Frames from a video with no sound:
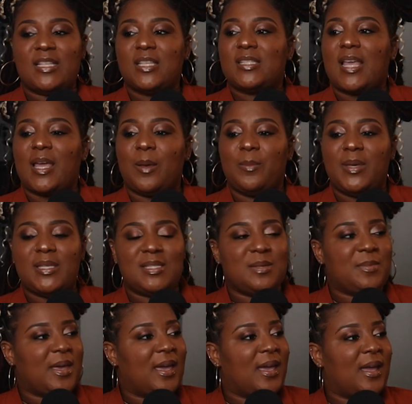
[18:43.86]
It's just like a busy
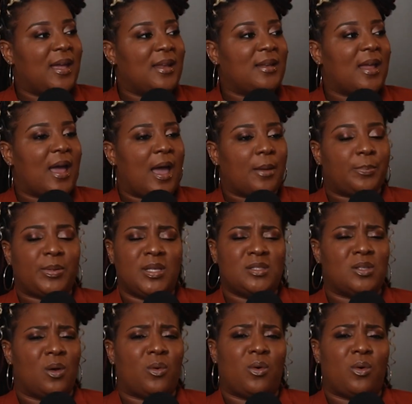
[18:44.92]
man, please don't